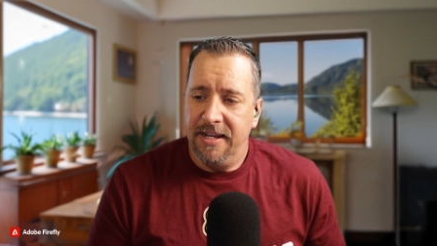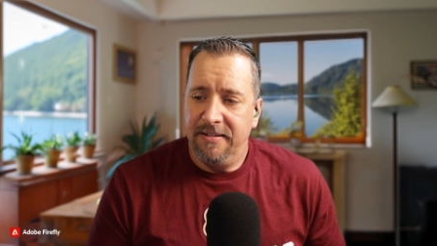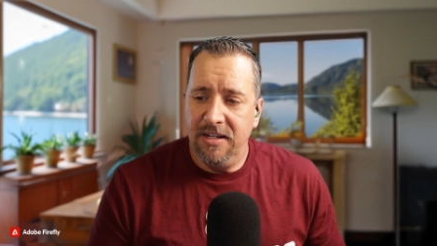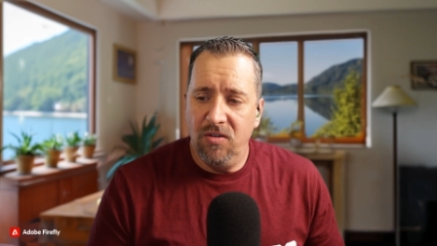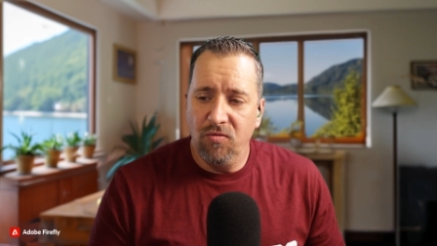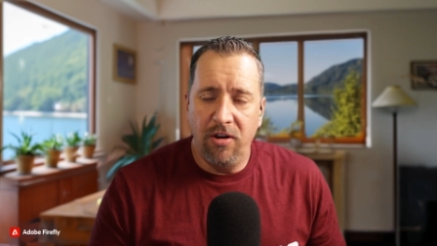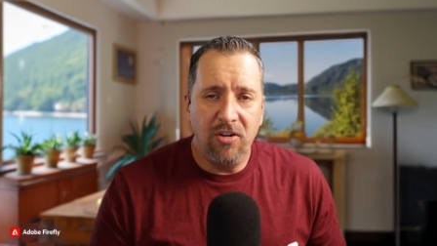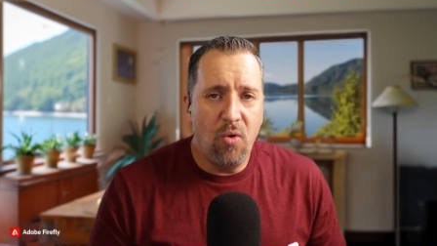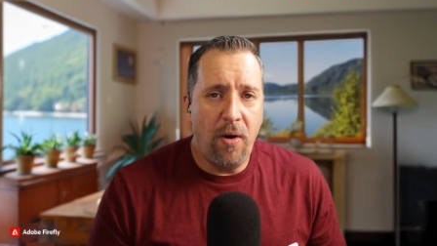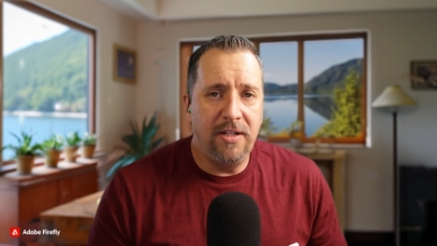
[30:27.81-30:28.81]
It didn't
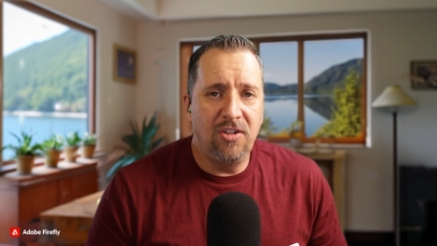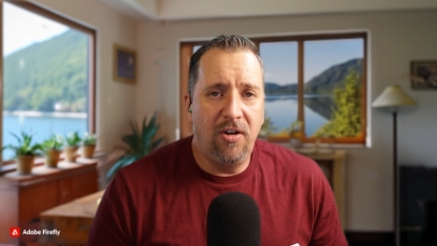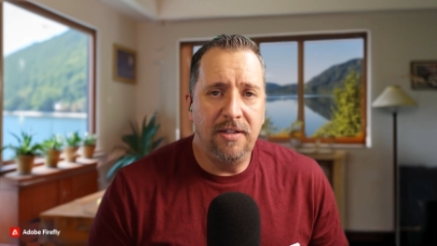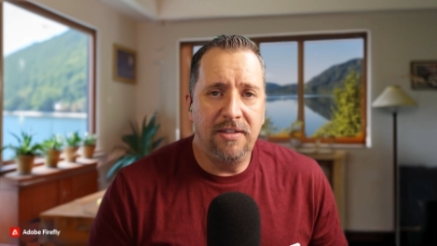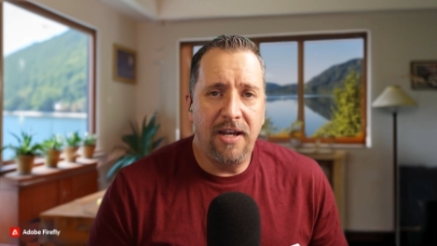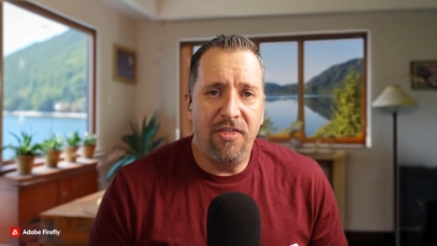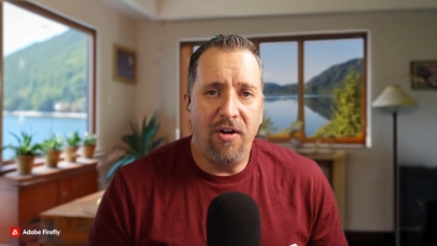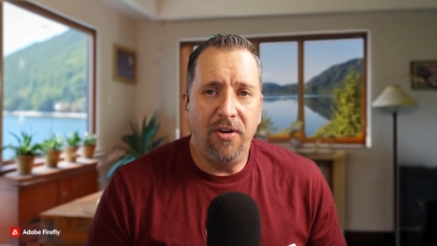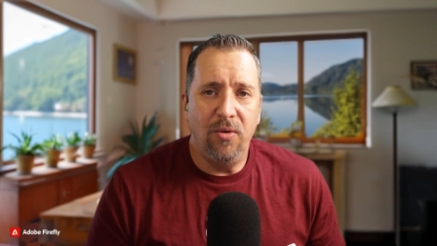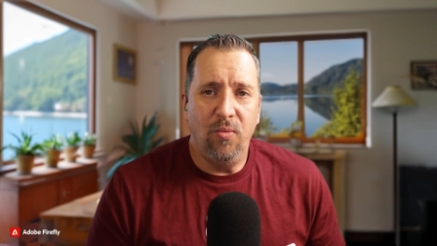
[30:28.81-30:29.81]
run quite as long as I
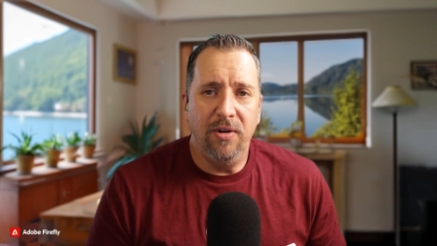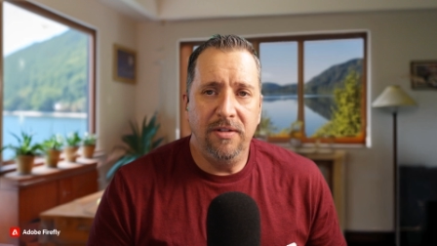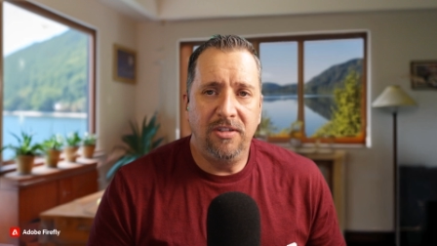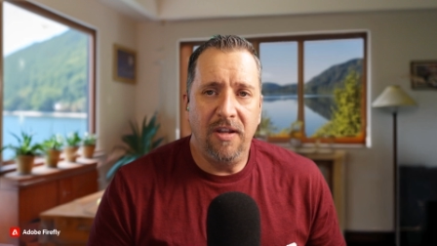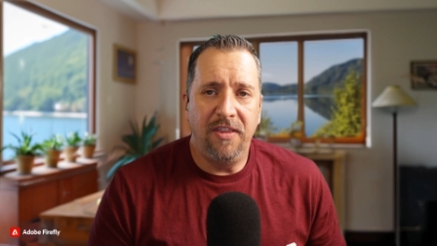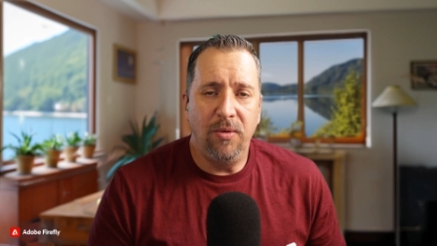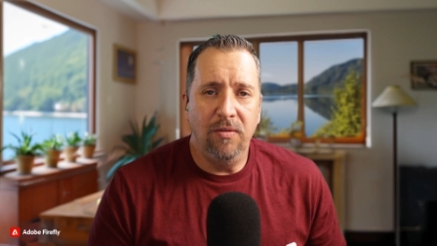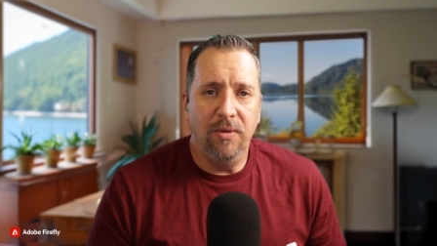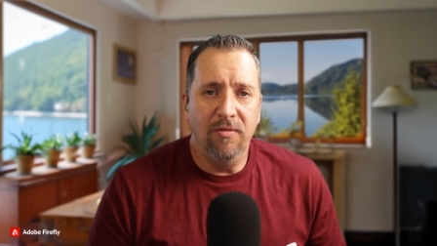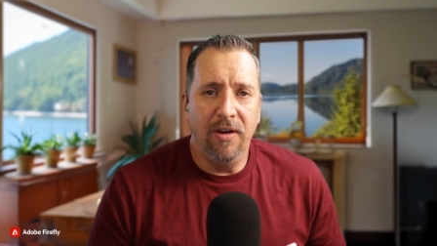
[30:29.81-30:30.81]
thought it would, so I think we,
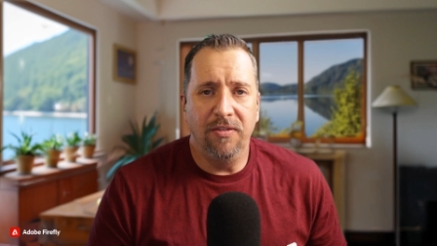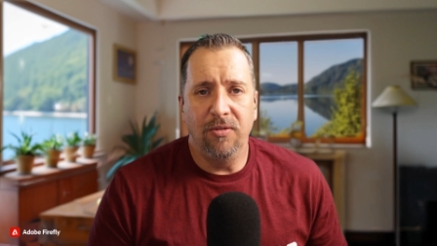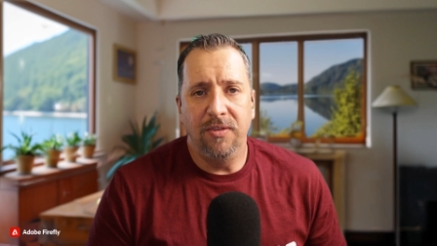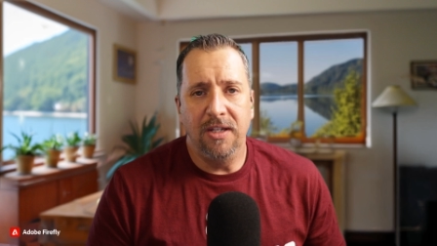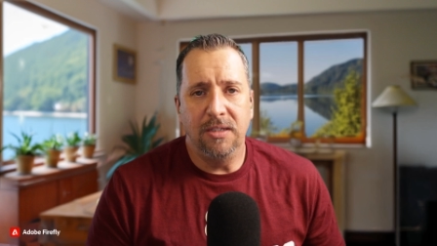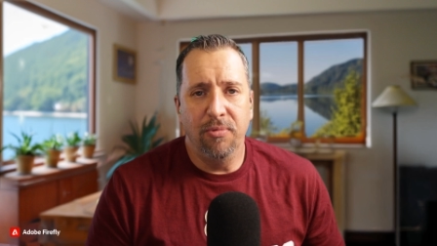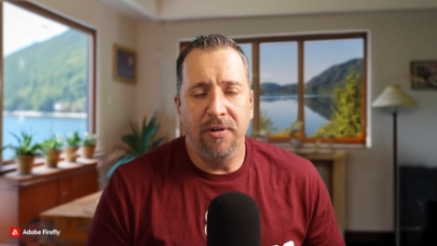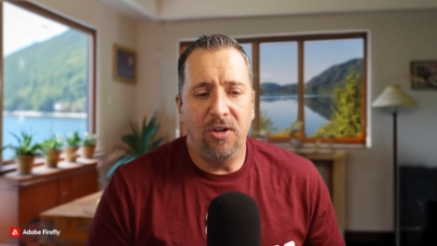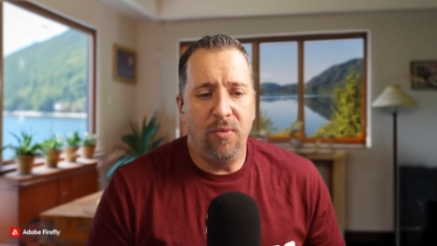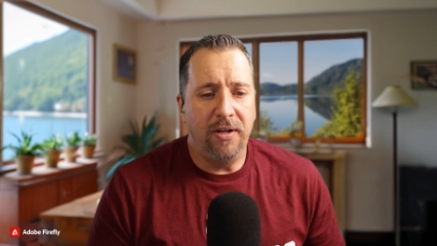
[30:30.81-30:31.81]
we ran through things
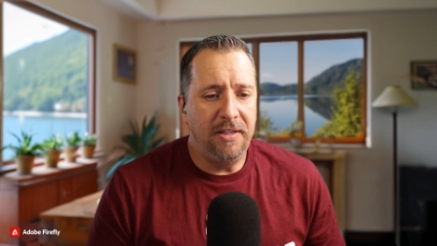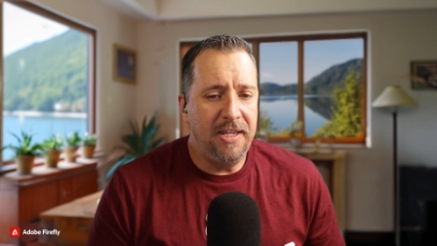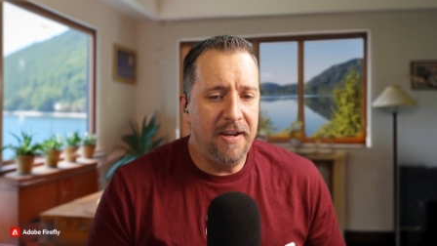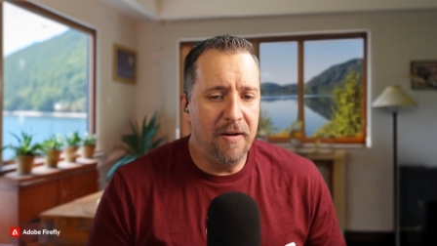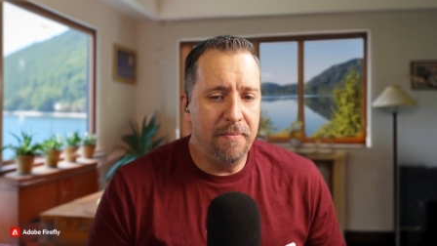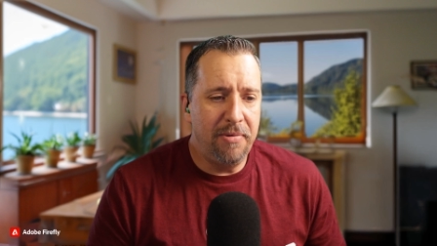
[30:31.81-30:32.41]
pretty quickly here.